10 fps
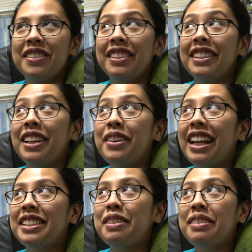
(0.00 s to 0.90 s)
Oh, I know
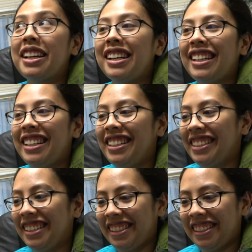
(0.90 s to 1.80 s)
that has to do with God.
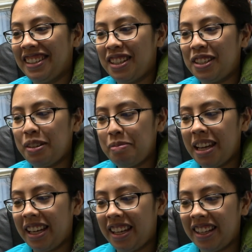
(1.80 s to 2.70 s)
Shoot
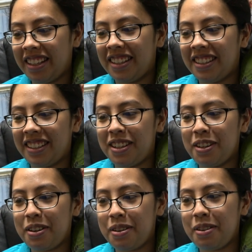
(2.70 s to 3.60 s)
me.
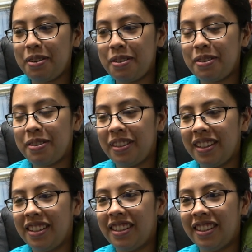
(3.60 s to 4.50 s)
Oh.
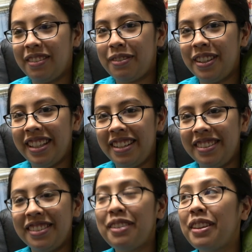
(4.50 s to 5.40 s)
False
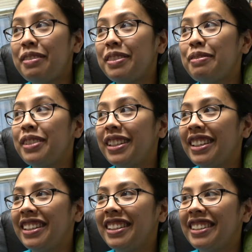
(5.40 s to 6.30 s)
idols? No, that was
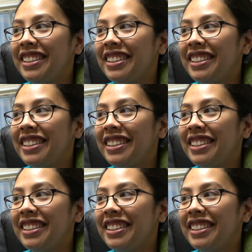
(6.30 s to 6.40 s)
one.